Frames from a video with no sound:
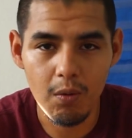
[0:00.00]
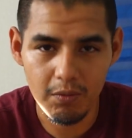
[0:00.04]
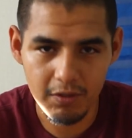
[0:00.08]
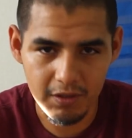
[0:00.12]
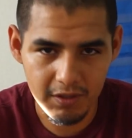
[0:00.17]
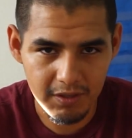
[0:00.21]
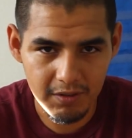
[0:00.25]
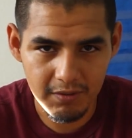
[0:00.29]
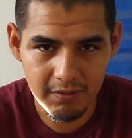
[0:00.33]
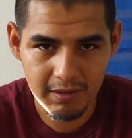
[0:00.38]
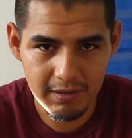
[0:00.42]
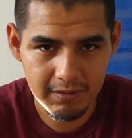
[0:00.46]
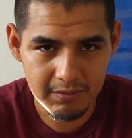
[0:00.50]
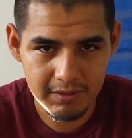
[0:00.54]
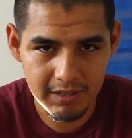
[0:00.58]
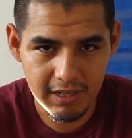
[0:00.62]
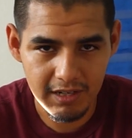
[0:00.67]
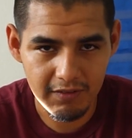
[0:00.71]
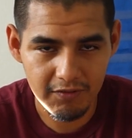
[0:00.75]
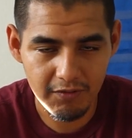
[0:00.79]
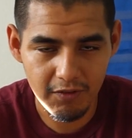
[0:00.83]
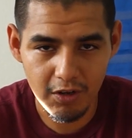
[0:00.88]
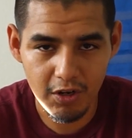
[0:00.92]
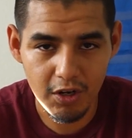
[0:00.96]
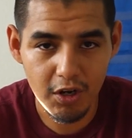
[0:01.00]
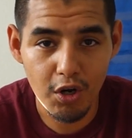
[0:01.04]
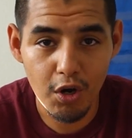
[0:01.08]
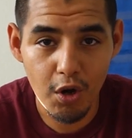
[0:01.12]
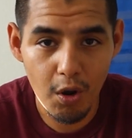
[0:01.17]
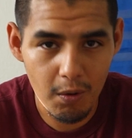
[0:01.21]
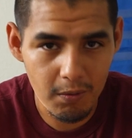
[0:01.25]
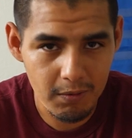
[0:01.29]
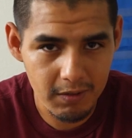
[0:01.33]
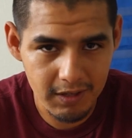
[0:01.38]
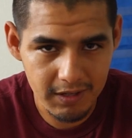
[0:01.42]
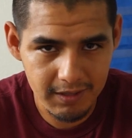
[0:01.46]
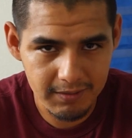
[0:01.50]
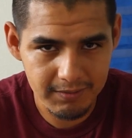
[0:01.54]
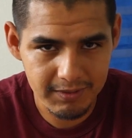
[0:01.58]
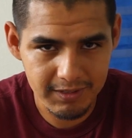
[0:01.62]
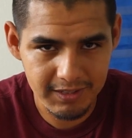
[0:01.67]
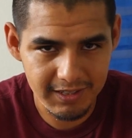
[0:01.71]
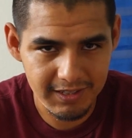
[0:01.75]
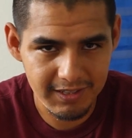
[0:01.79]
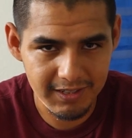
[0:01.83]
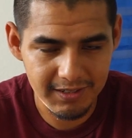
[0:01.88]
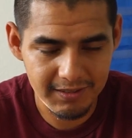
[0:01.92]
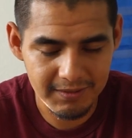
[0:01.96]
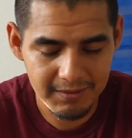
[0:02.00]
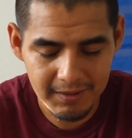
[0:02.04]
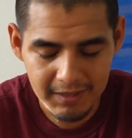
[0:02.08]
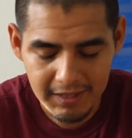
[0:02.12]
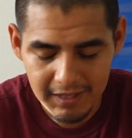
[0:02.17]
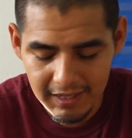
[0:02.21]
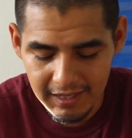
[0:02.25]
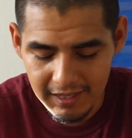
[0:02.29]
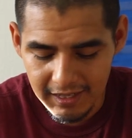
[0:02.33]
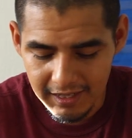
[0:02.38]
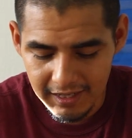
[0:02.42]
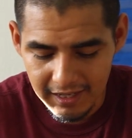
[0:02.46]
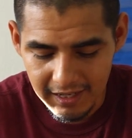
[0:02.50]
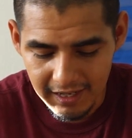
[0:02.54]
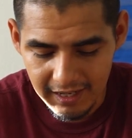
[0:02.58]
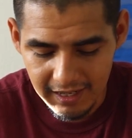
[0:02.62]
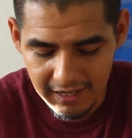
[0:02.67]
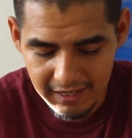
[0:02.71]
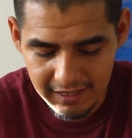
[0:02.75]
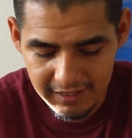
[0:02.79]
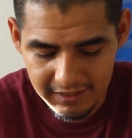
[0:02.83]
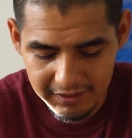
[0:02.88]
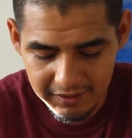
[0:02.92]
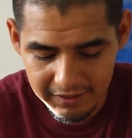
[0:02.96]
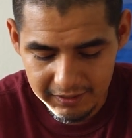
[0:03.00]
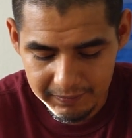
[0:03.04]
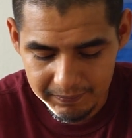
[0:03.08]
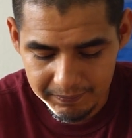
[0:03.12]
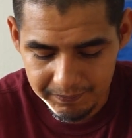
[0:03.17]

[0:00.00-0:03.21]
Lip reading: You know what I'm saying? For grown ups, you know, and